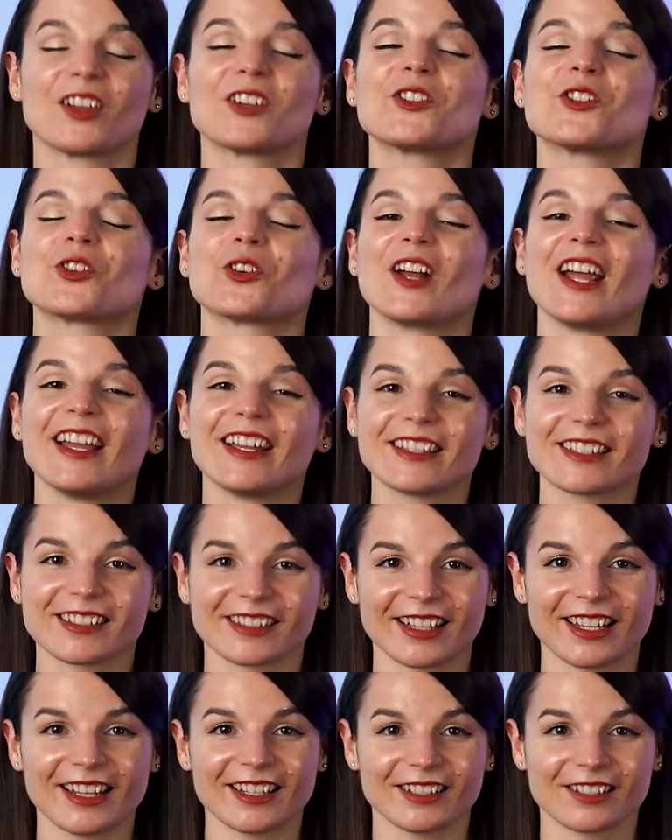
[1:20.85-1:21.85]

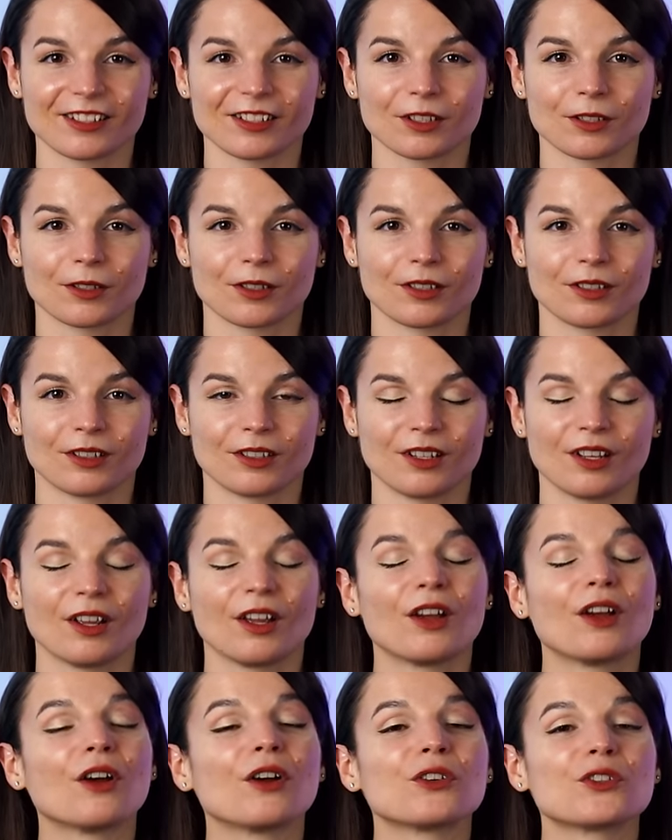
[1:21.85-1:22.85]
Translate.
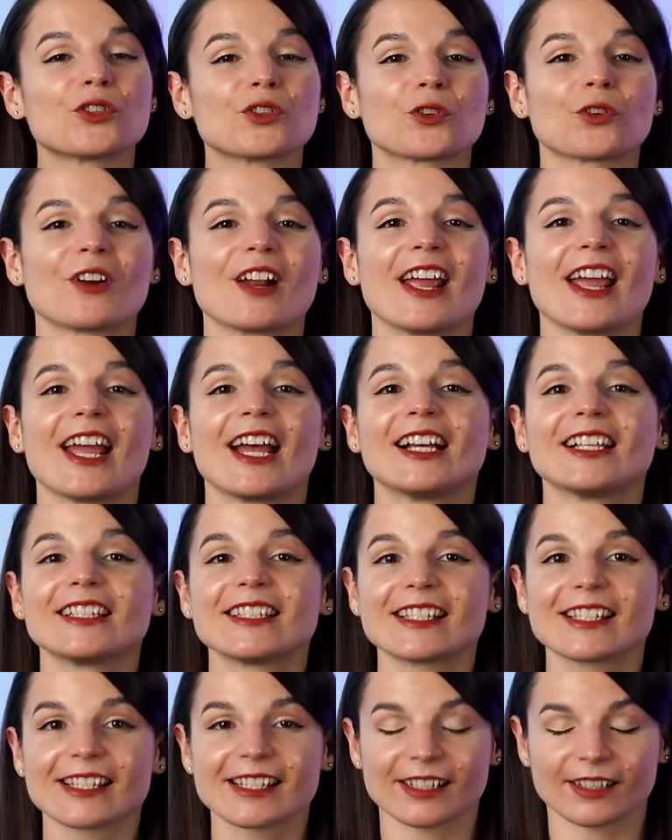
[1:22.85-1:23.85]

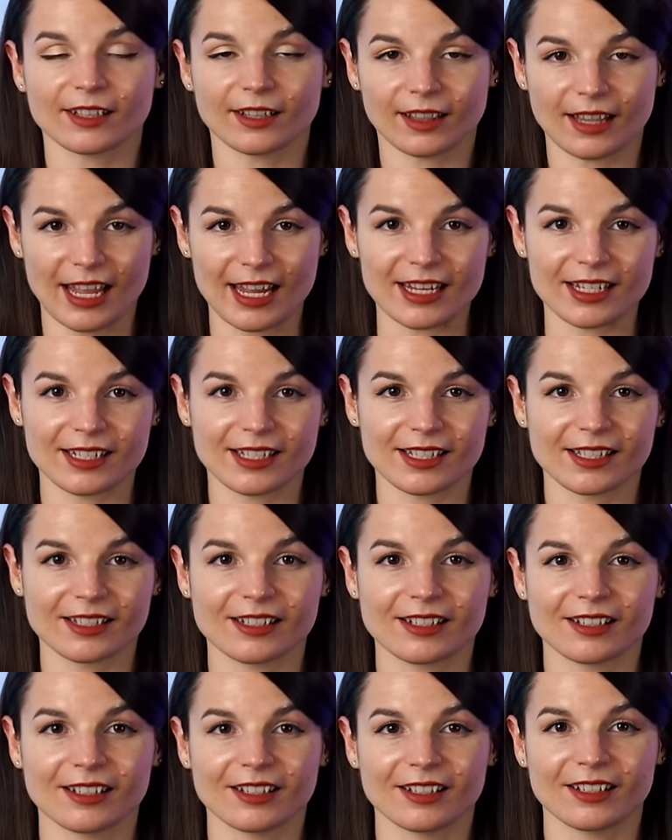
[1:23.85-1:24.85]

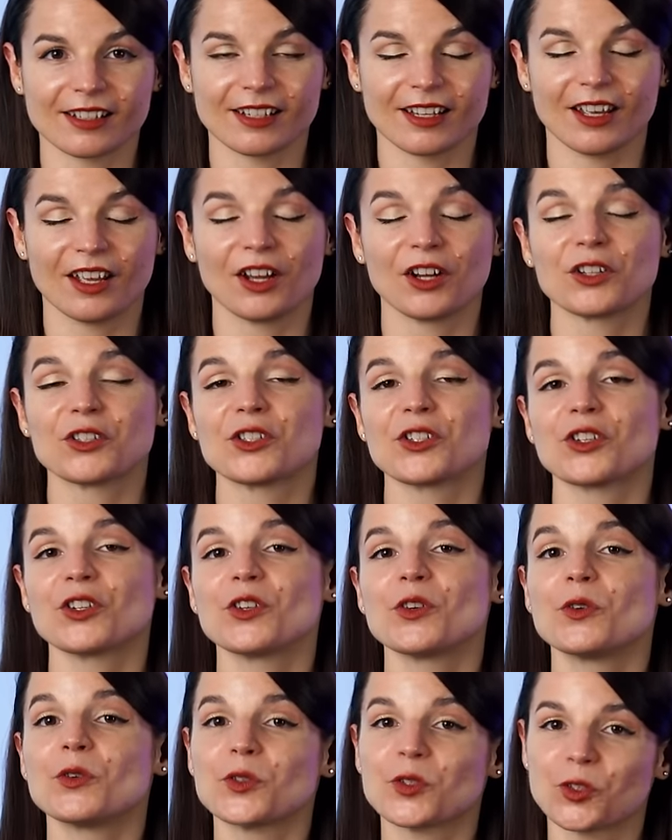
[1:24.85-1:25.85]
Translate.
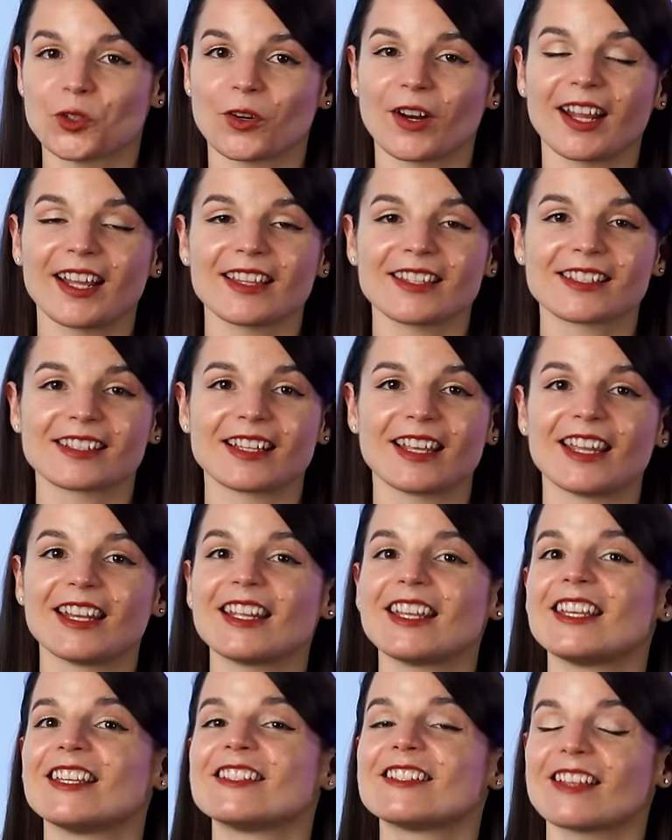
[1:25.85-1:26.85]
To translate
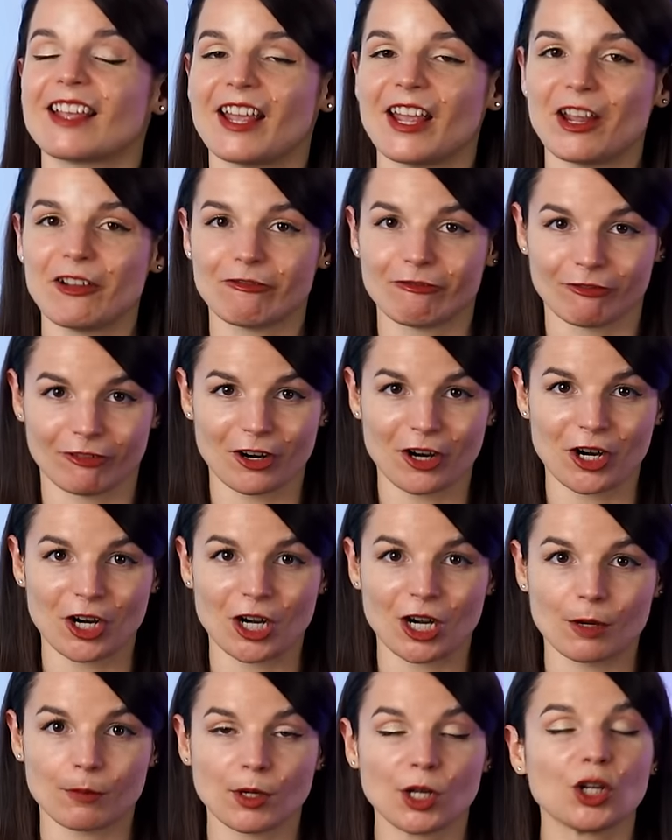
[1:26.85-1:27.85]
is a
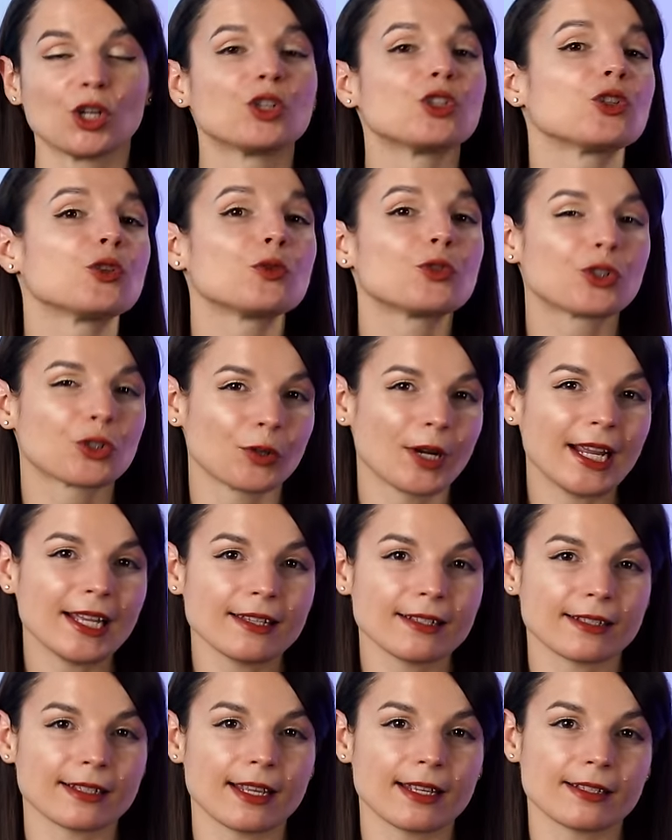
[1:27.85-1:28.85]
verb. To
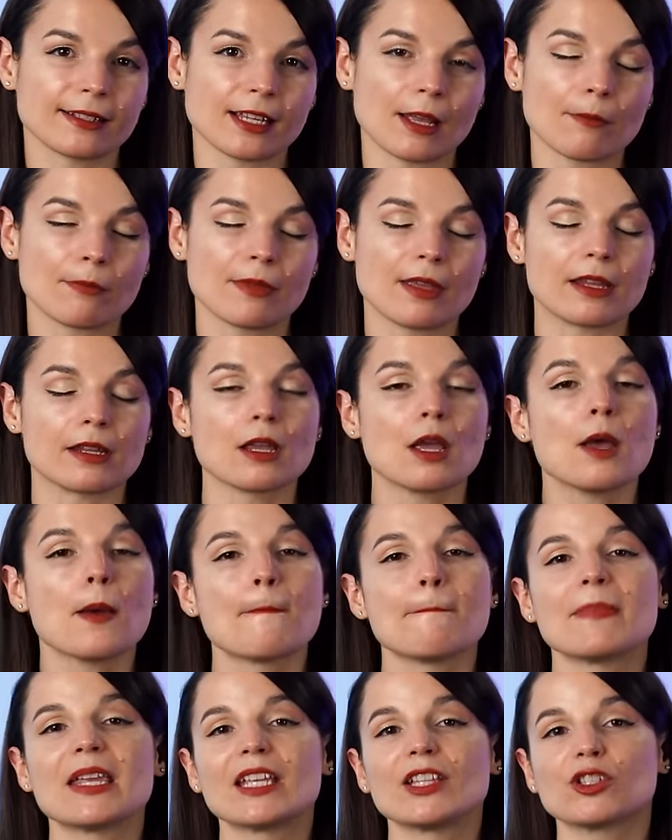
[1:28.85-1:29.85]
translate something
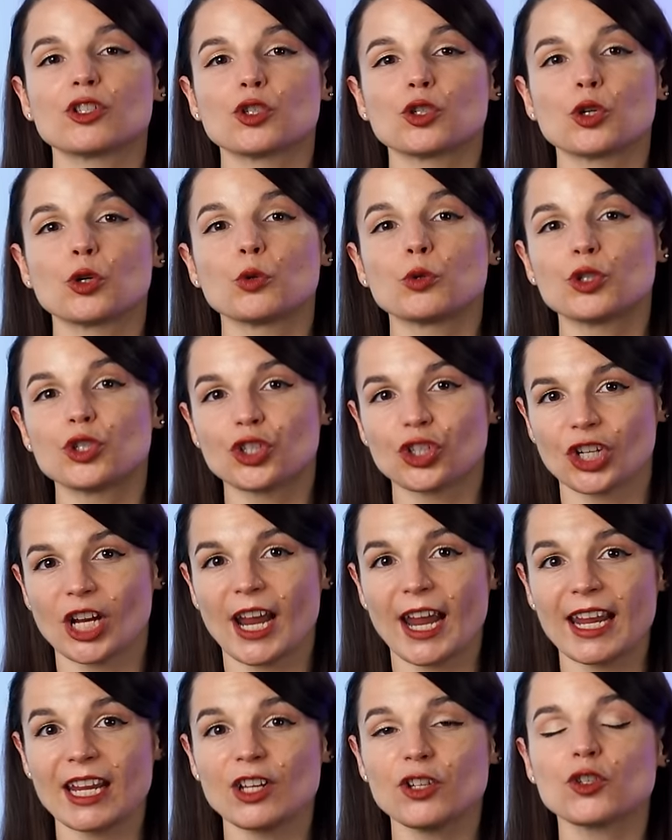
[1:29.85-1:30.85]
means to
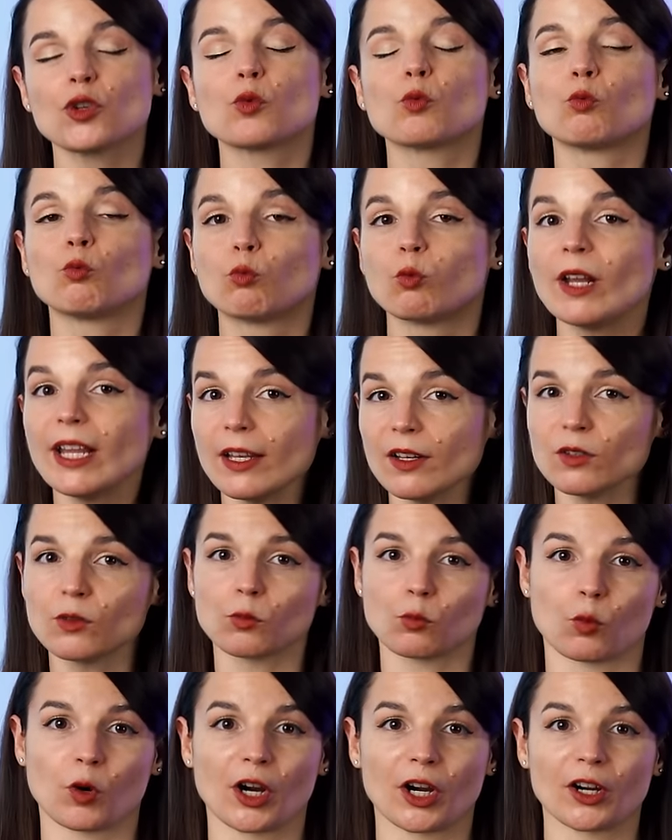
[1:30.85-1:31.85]
change
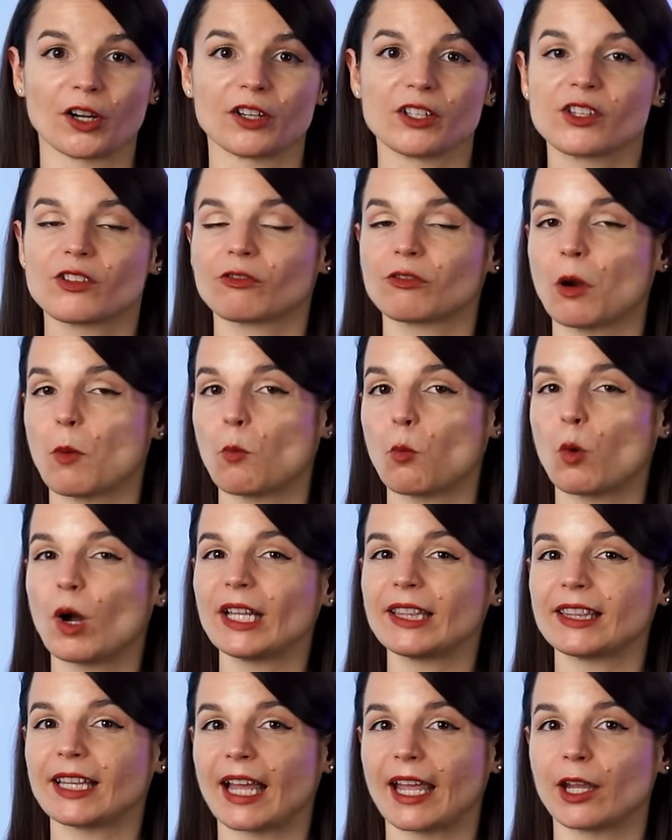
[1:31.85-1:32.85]
written words from
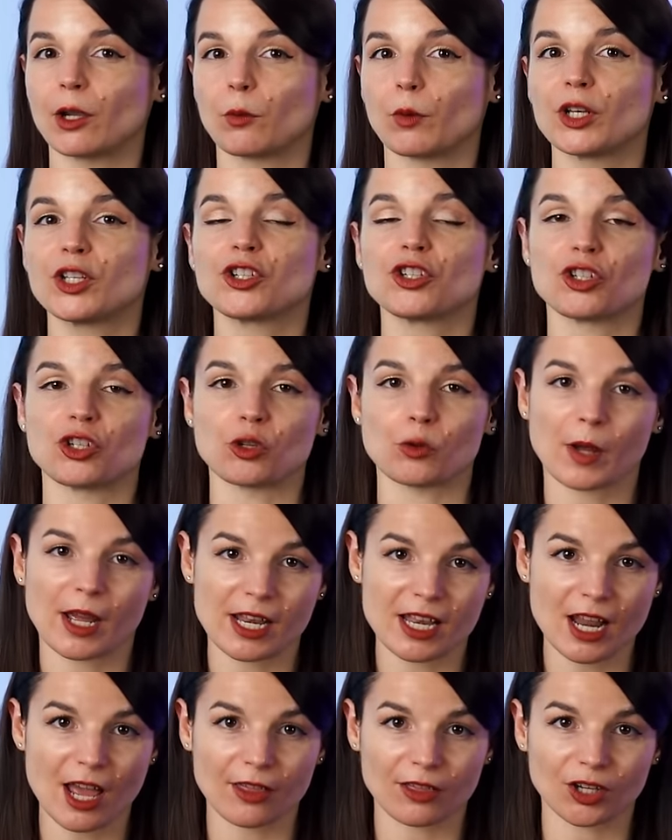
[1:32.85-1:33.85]
one language to
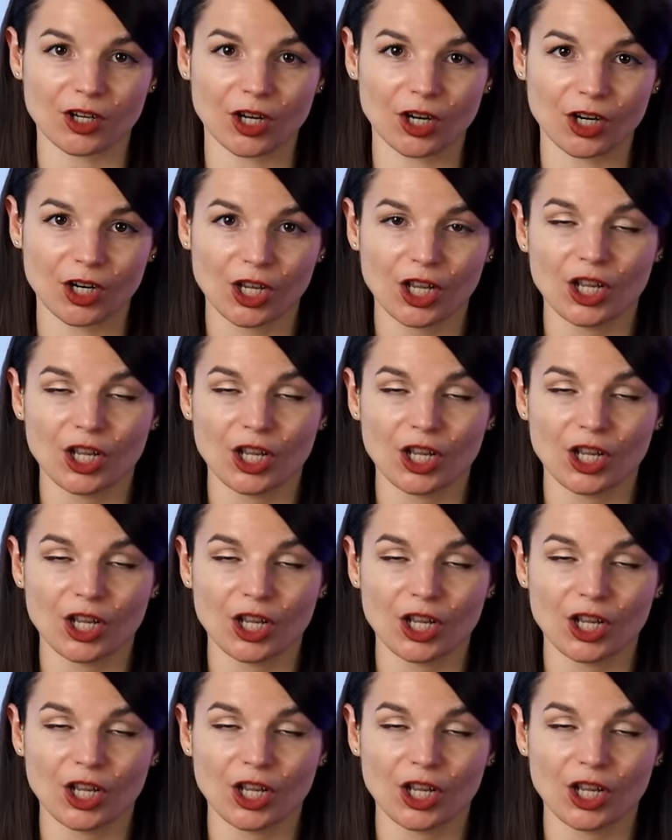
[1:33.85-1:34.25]
another.